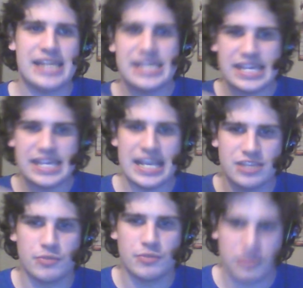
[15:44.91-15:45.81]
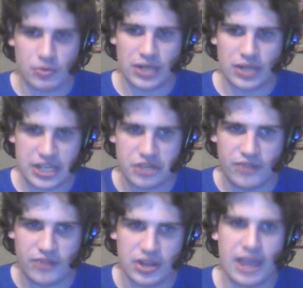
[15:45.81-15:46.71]
This is the most important election of
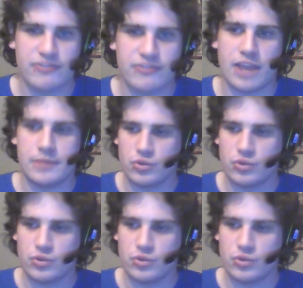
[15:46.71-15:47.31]
our lifetime,